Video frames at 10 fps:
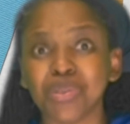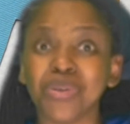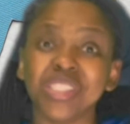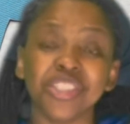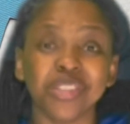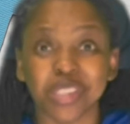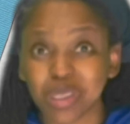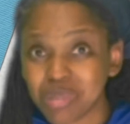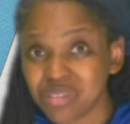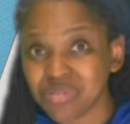Because in
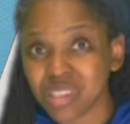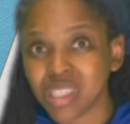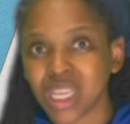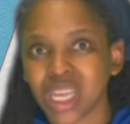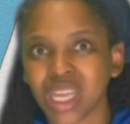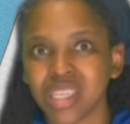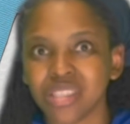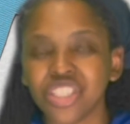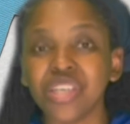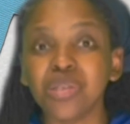Durbanville,
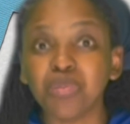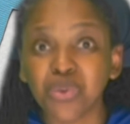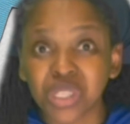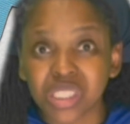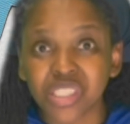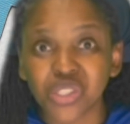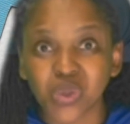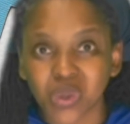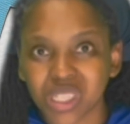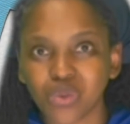Sherry
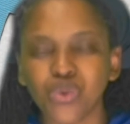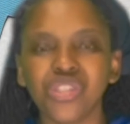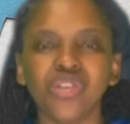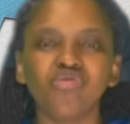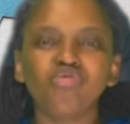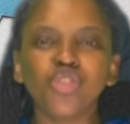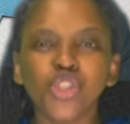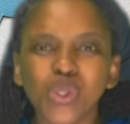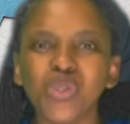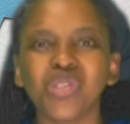School would
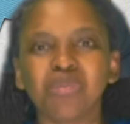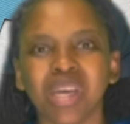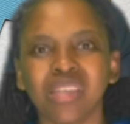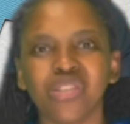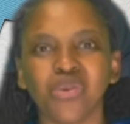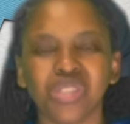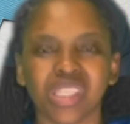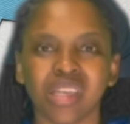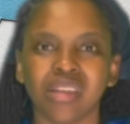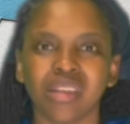suit my daughter.